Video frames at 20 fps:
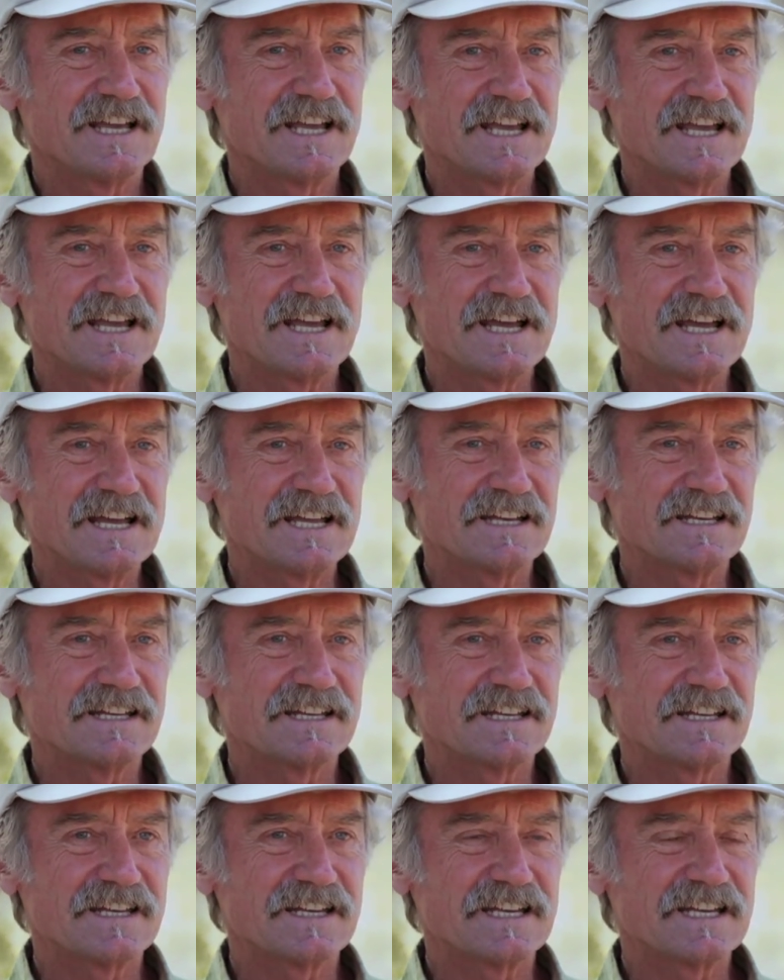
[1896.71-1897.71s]
And
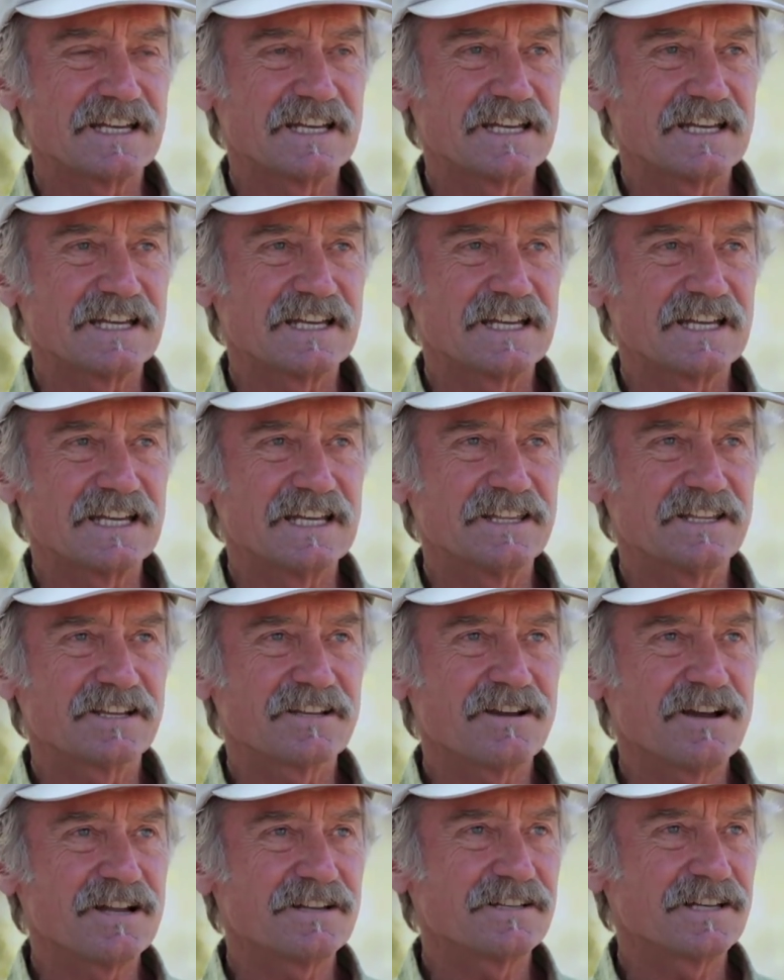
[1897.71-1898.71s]
in the
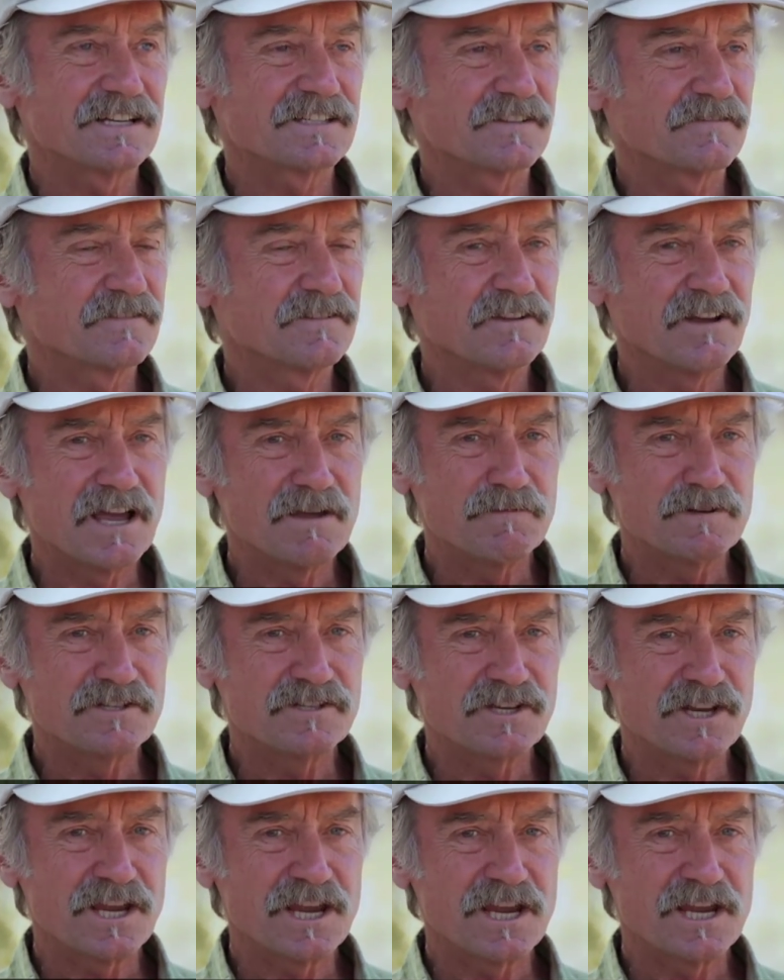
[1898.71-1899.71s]
context of climate
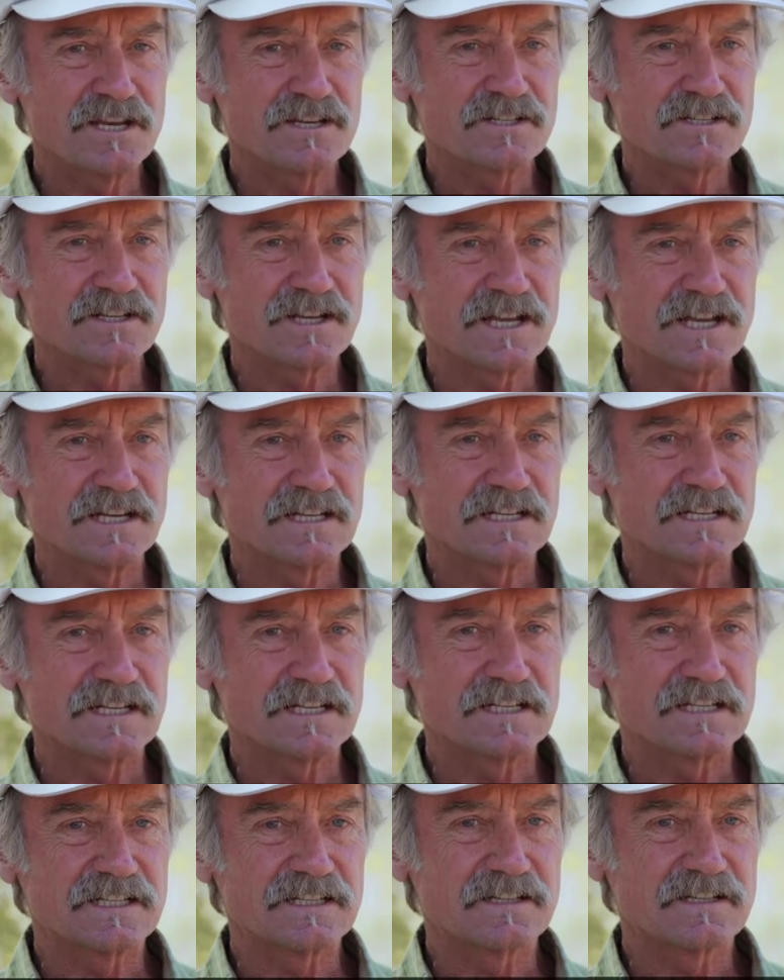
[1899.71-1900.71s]
change and
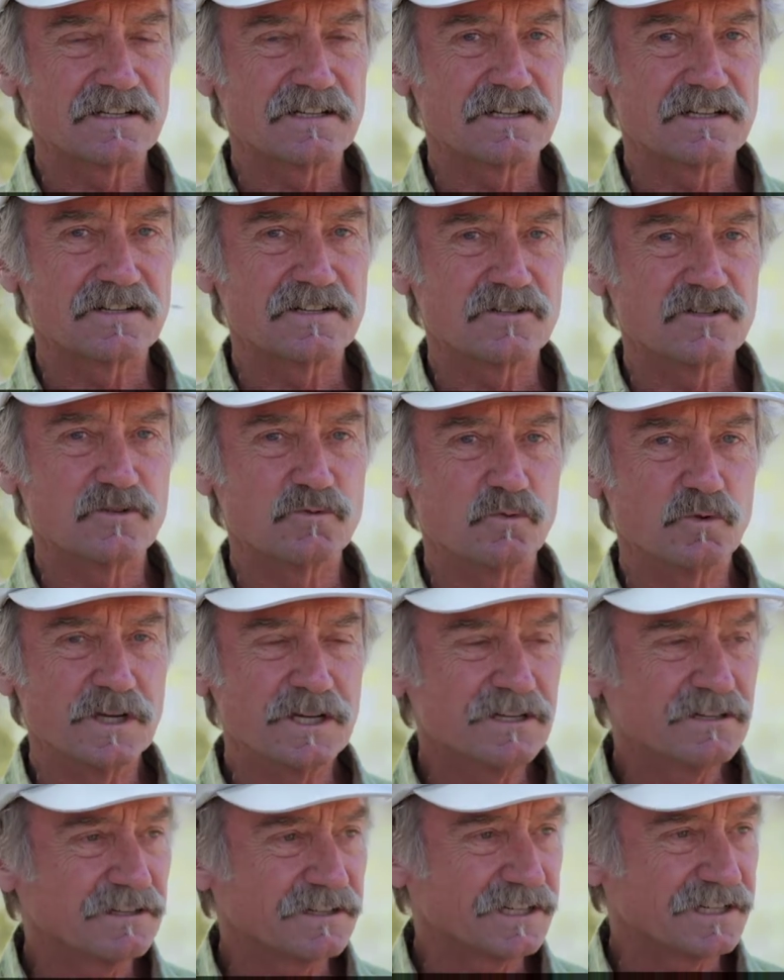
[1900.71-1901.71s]

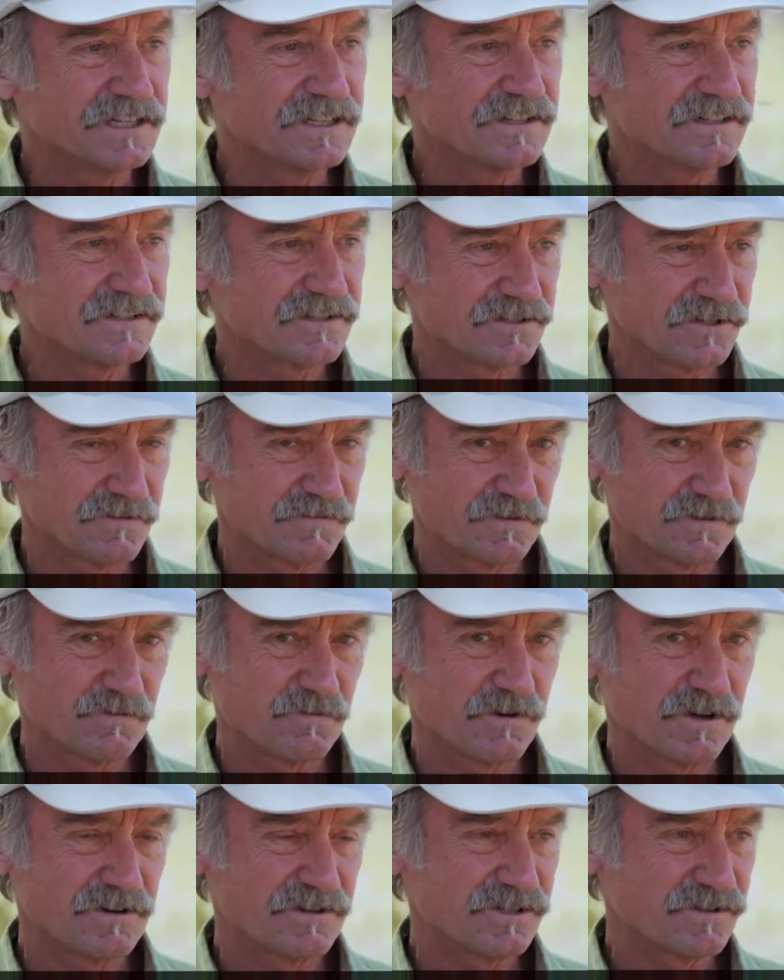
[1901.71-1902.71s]
dwindling surface
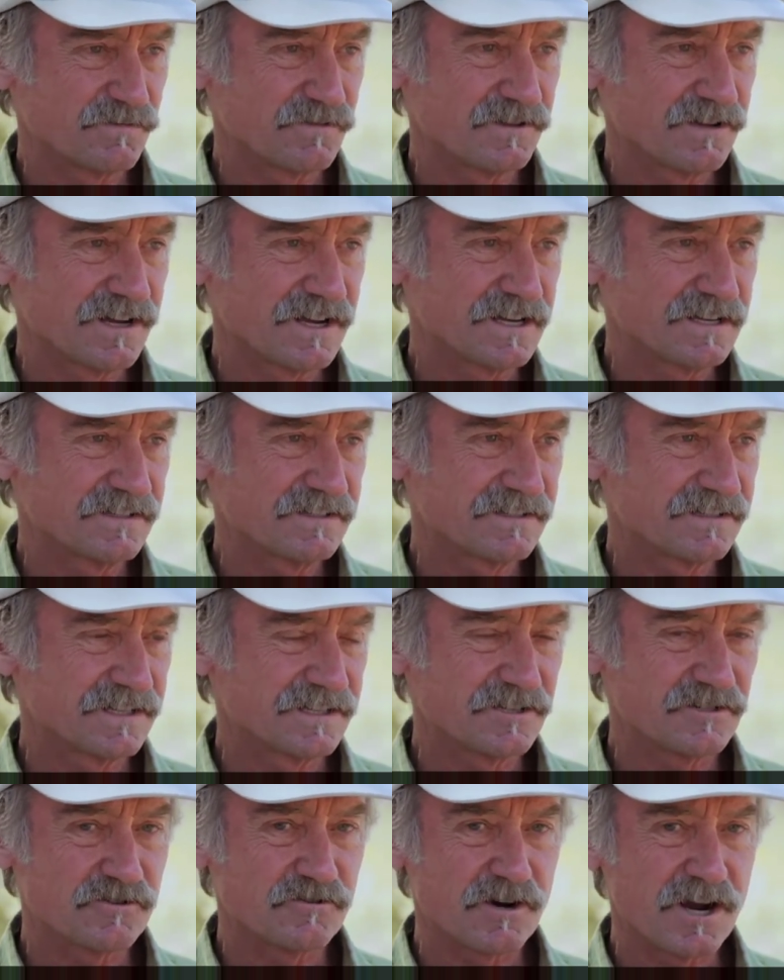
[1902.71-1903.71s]
water supplies
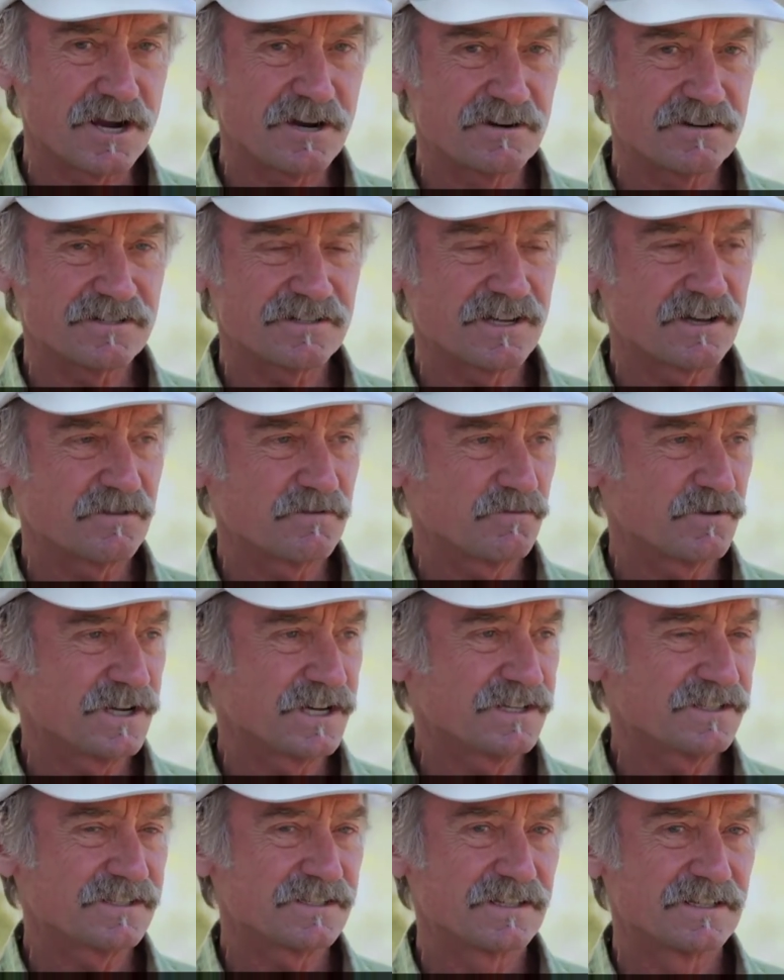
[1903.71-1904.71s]
and a drier
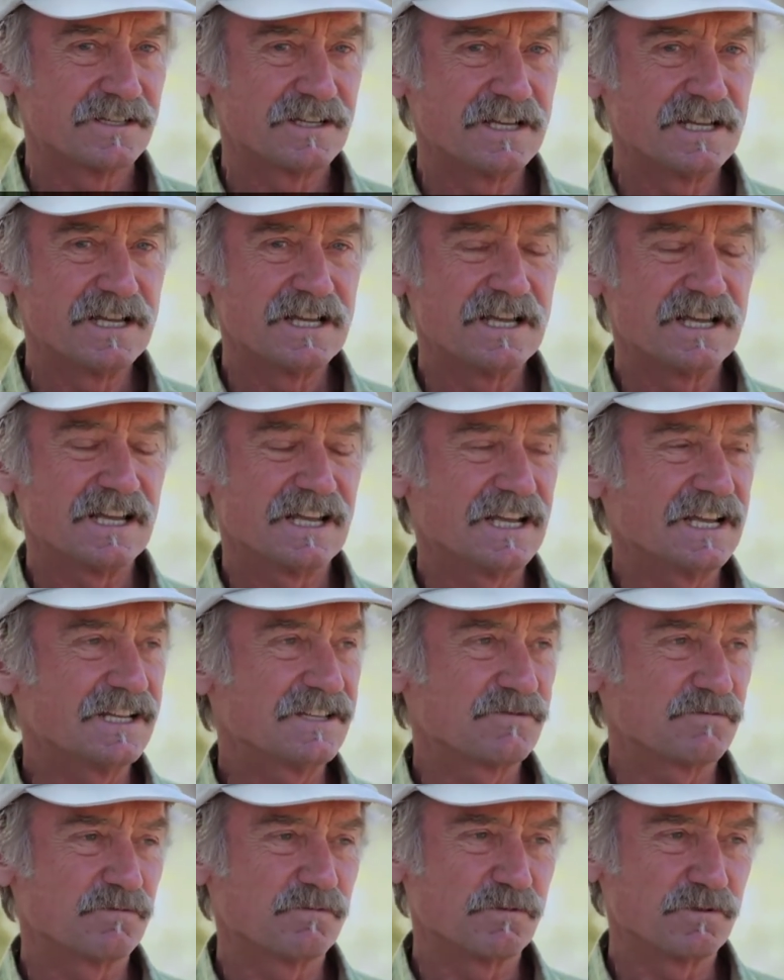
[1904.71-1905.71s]
Southwest,
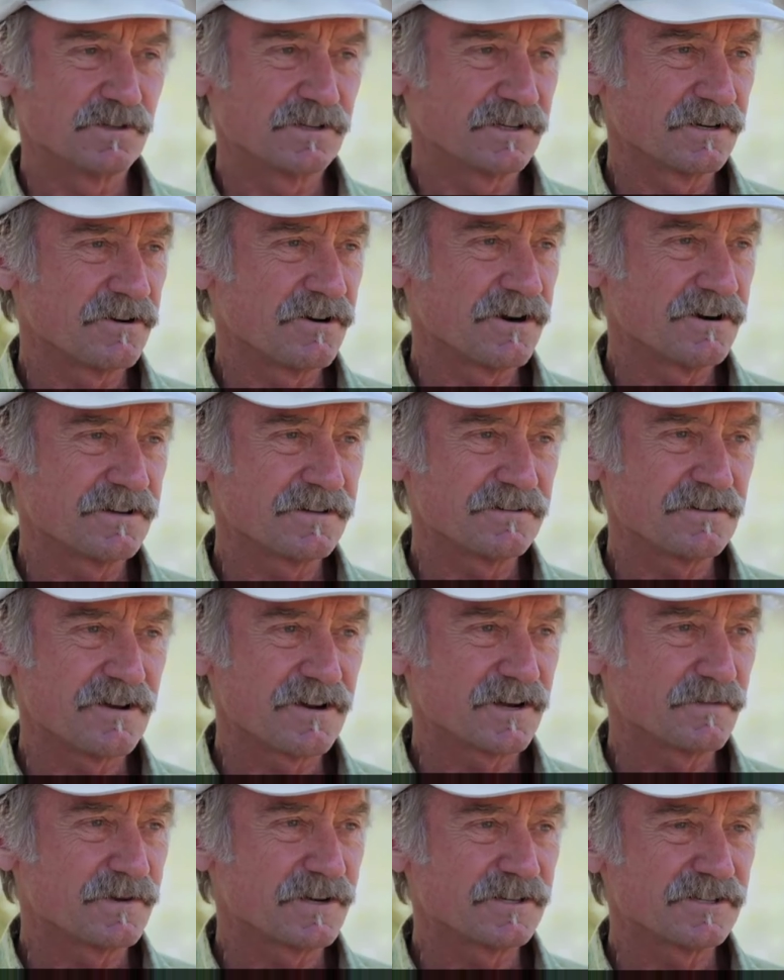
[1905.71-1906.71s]
it's really hard to
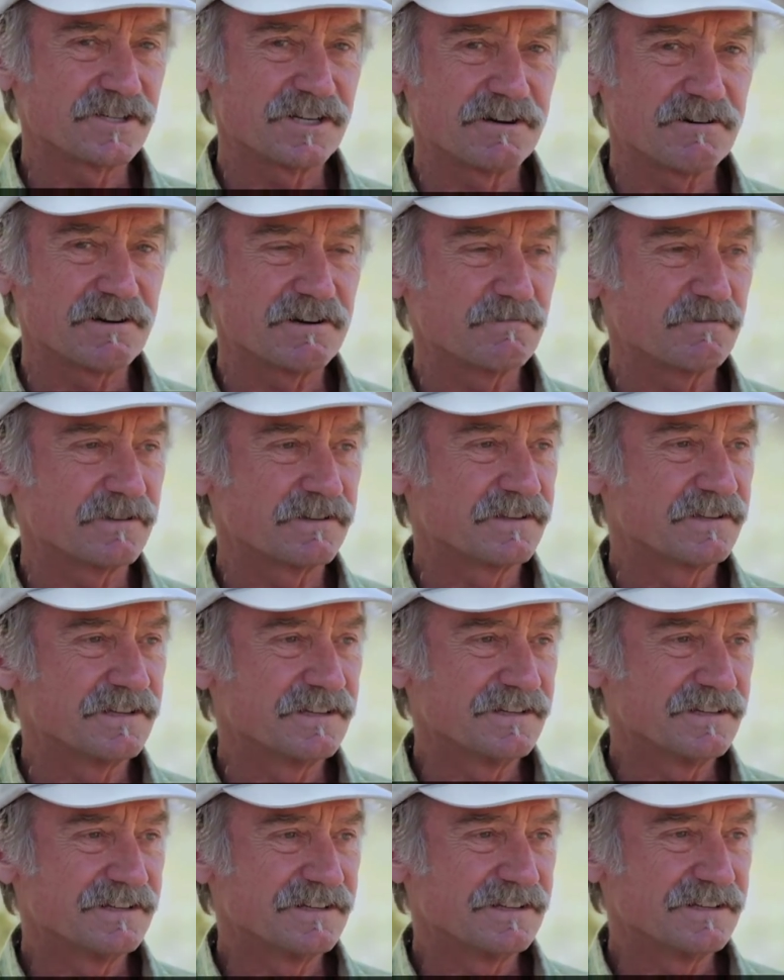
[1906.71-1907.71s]
talk about sharing with
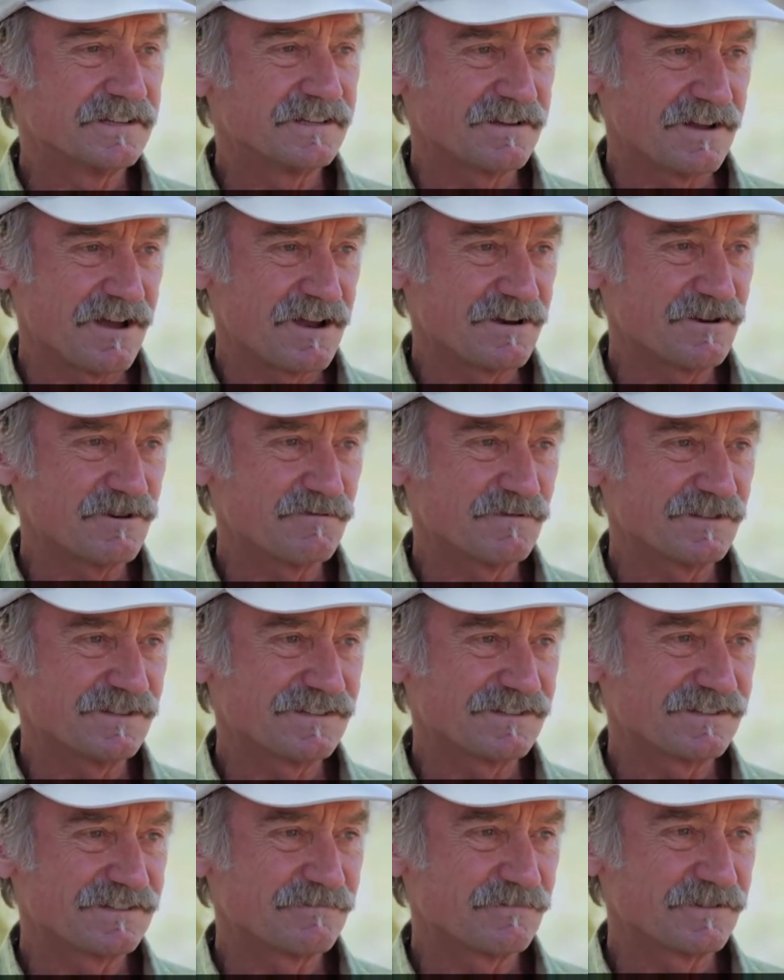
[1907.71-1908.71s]

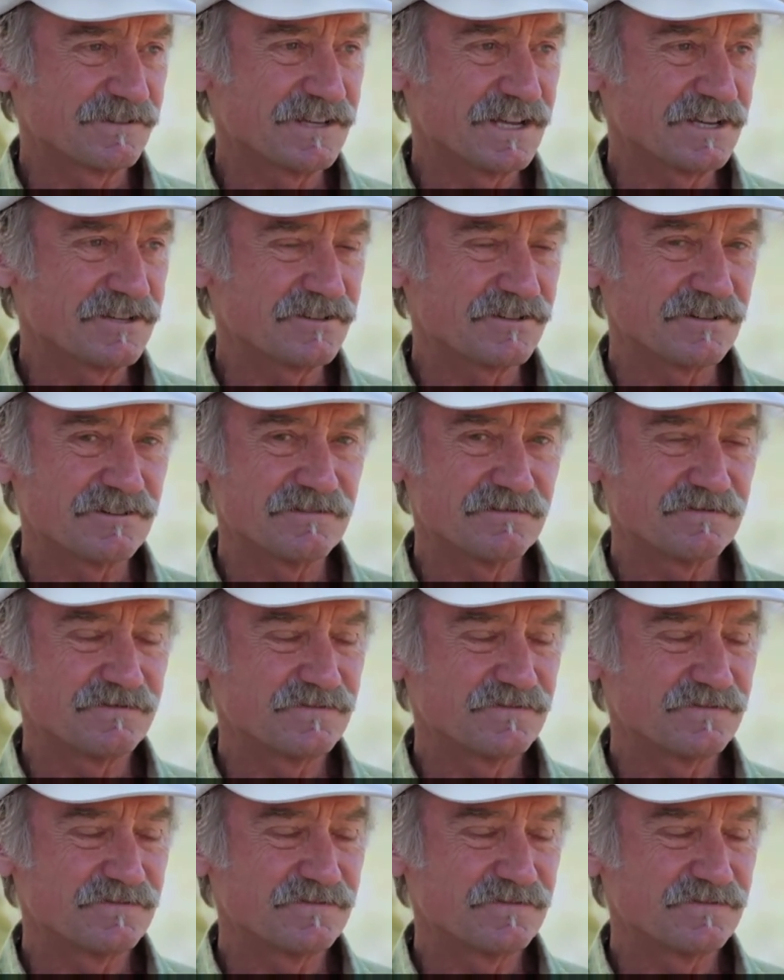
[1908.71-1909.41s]
non-humans, with nature.